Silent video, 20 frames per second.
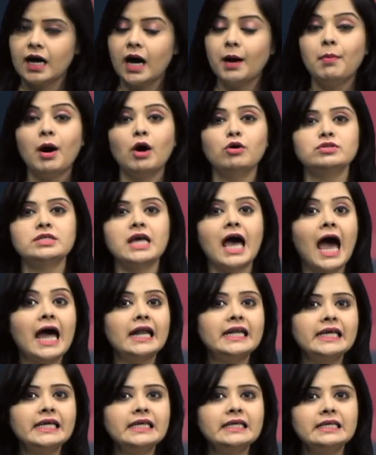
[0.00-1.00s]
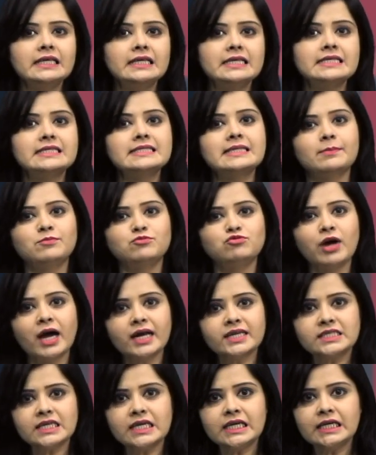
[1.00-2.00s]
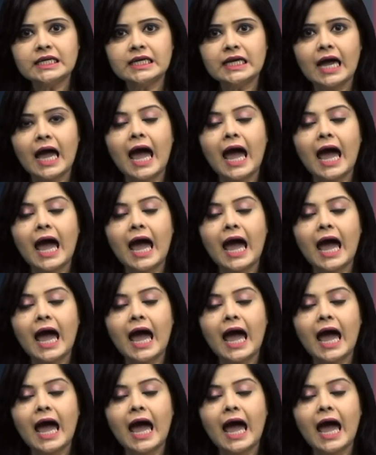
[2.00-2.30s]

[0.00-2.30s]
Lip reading: about adding, subtracting